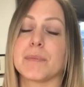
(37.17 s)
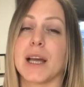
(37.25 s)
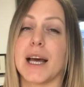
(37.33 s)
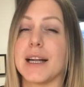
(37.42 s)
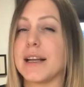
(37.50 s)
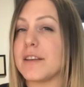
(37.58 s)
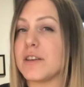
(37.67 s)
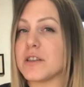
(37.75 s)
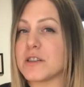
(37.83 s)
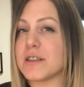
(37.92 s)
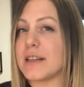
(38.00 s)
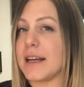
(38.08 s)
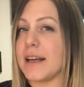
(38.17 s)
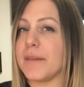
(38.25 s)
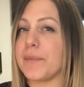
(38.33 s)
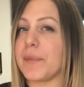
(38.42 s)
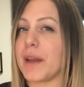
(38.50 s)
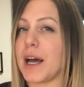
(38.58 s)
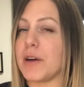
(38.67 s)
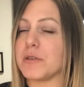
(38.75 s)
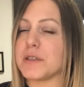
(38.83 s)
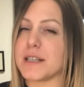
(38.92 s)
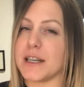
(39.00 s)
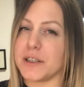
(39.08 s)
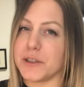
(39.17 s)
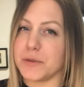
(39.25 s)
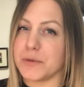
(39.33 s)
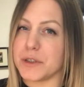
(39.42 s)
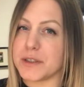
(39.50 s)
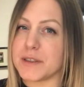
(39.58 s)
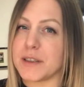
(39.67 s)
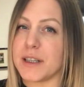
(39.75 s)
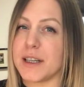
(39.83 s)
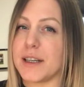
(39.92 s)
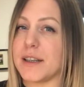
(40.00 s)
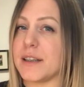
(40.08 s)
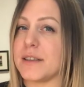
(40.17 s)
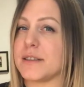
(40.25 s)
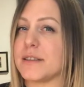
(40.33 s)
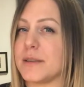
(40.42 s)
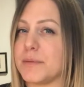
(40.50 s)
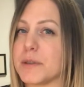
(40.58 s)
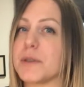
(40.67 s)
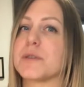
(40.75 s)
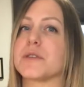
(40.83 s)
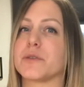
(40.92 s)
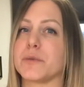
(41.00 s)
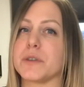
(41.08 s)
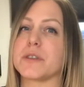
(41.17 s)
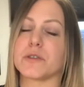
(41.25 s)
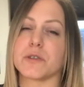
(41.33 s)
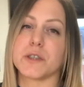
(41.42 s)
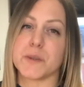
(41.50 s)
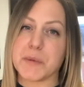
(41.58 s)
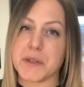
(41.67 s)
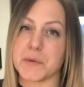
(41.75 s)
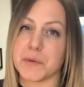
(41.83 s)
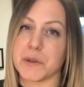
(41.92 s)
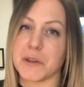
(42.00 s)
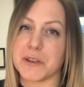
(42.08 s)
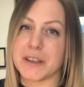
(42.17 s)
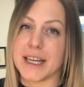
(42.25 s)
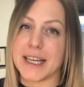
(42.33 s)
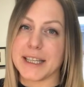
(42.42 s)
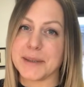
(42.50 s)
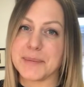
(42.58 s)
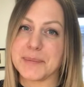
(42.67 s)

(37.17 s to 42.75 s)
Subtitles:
And I thought today I would tell you what a typical Swiss Christmas would look like.